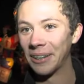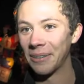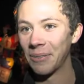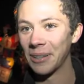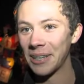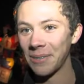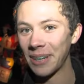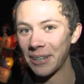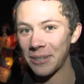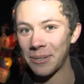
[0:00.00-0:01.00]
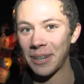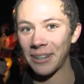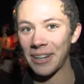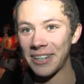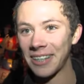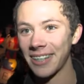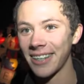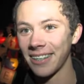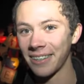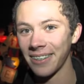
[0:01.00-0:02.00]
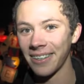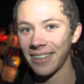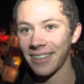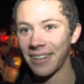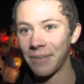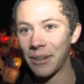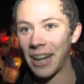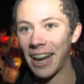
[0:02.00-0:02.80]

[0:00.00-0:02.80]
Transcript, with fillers: you could put this many Christmas decorations on one